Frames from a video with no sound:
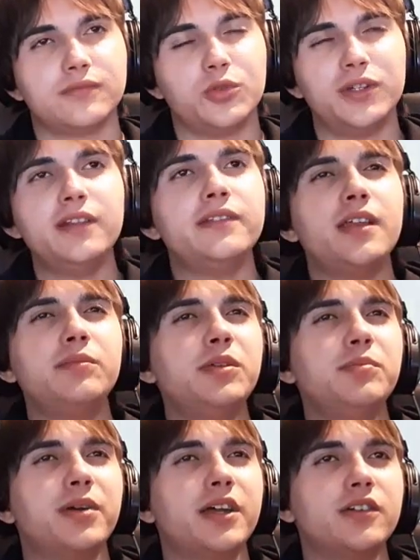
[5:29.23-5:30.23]
Wouldn't that
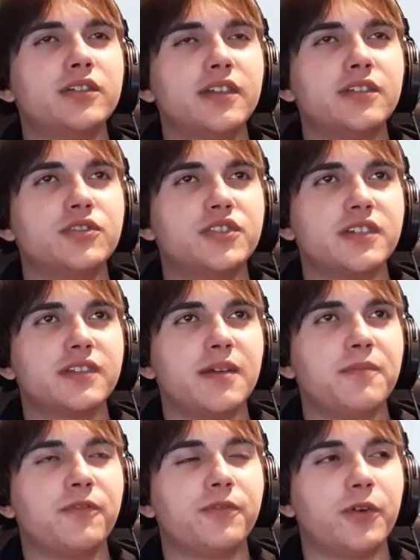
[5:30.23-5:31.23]
be better than using
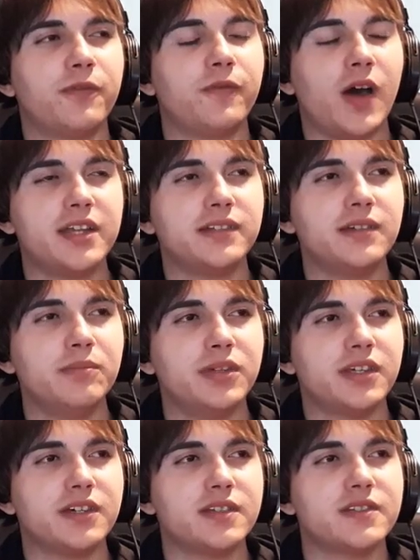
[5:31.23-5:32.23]
them for fighting,
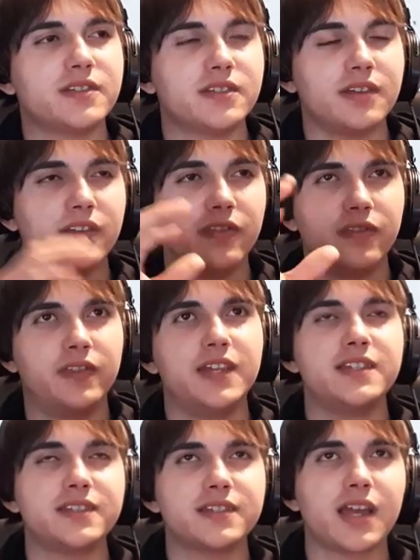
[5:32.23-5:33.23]
because
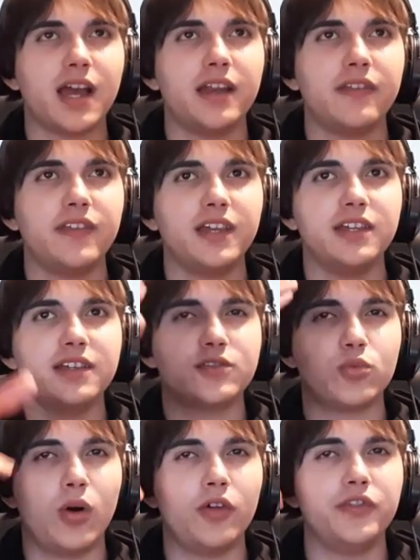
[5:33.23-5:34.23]
this kind of thing is
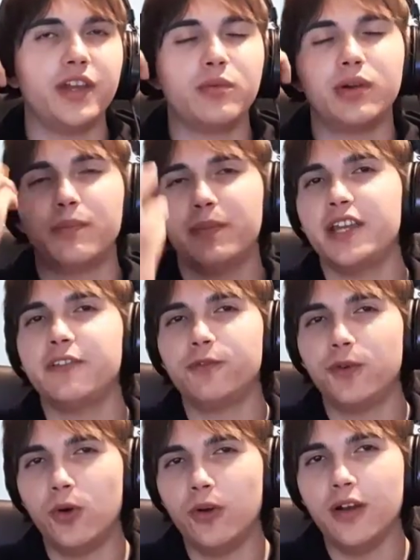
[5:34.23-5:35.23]
what they were made
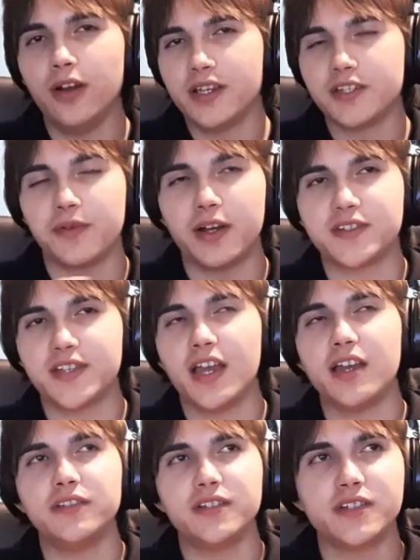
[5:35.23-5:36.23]
for, as far as I
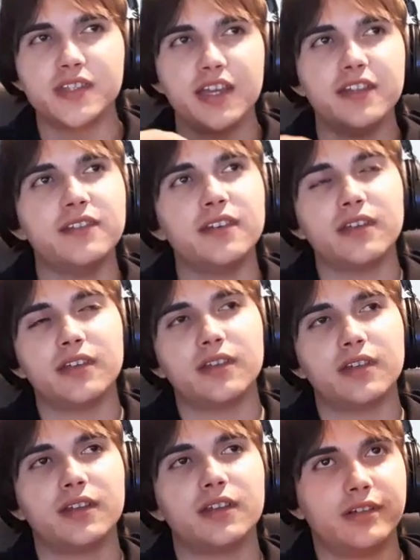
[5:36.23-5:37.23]
understand?
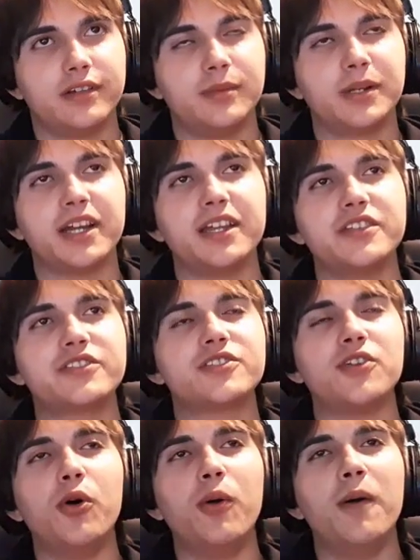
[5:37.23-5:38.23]
Oh my god, it's
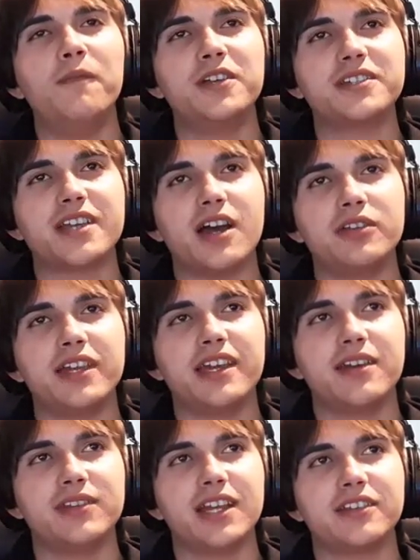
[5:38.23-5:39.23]
so obvious how they
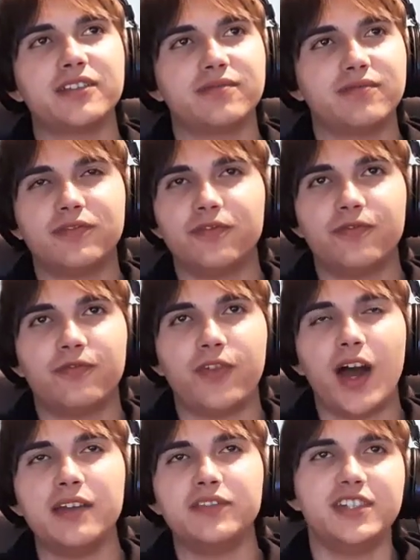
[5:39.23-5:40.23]
have like
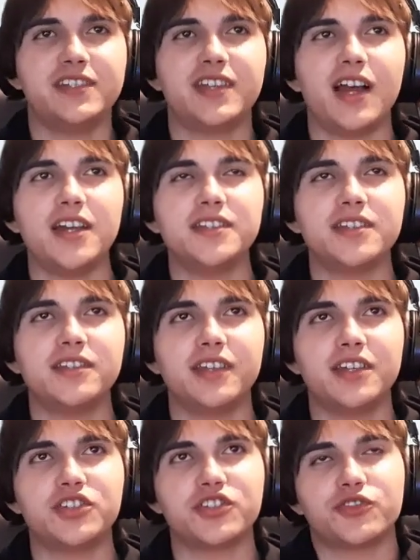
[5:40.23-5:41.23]
five designs and
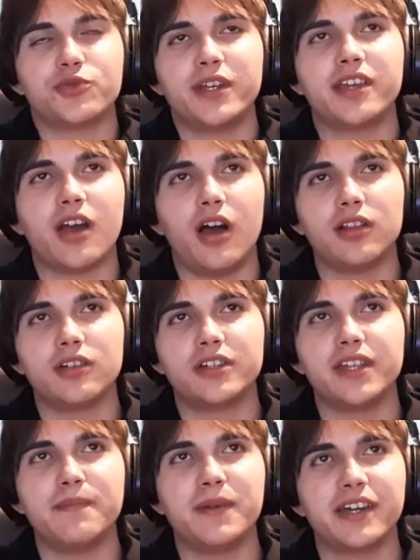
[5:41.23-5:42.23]
they just recolor
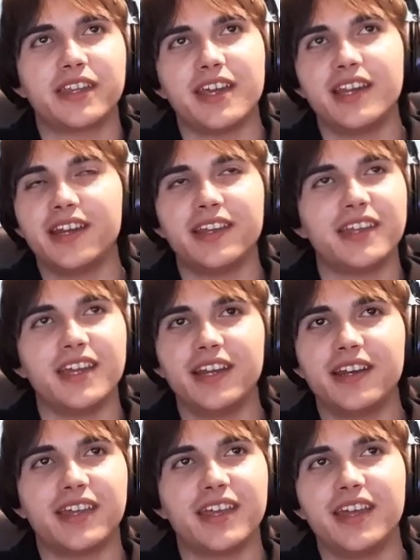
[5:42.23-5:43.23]
them again and again
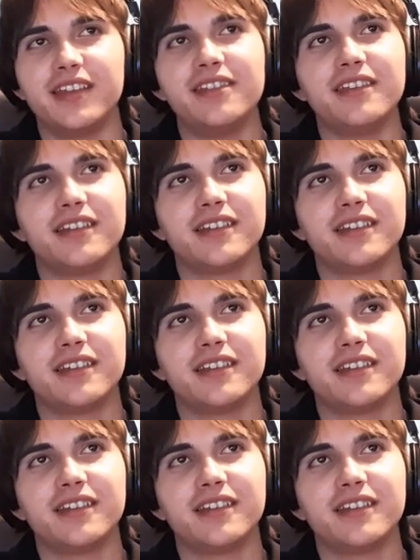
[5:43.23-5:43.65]
and again.